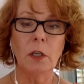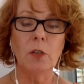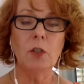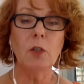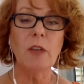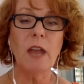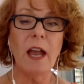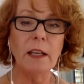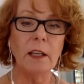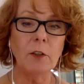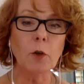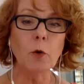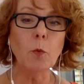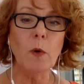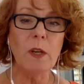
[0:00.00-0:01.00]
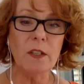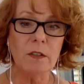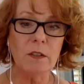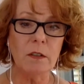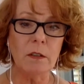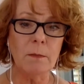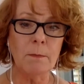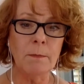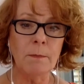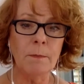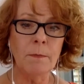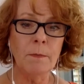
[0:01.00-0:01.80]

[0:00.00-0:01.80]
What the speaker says: to that inner wisdom